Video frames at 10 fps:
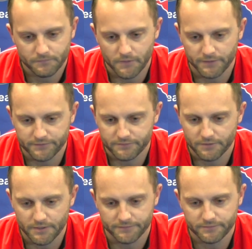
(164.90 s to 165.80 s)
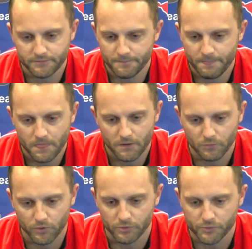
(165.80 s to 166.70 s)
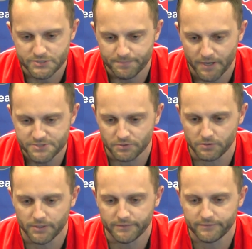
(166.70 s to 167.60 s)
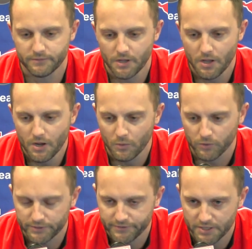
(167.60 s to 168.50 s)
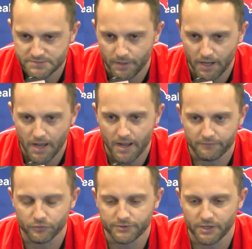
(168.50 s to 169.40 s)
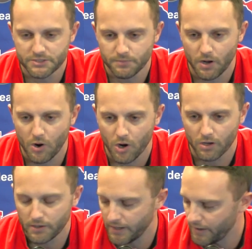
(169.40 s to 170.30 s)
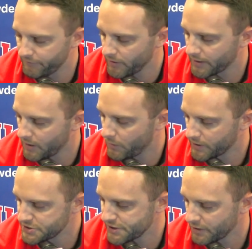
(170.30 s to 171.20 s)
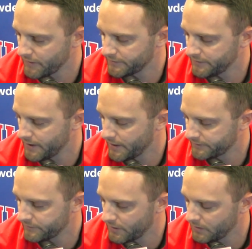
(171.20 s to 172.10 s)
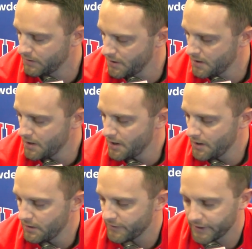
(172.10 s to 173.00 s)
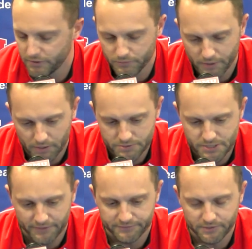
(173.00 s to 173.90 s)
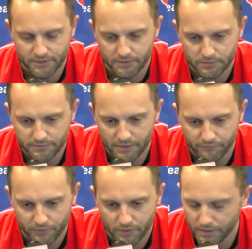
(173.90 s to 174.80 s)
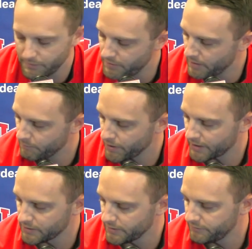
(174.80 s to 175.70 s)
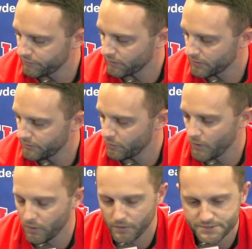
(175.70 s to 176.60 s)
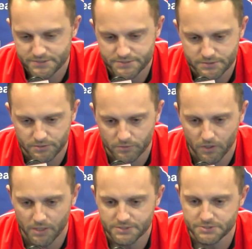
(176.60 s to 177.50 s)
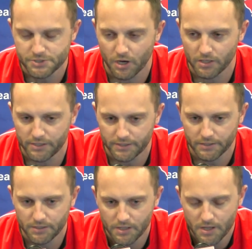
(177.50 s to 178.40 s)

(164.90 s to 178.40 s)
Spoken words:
It's really, really special, and it's really touched my life, really touched my heart, and I felt like I wanted to share that today. So thank you to Justin and Denver and Blakely for the well wishes to Charlie and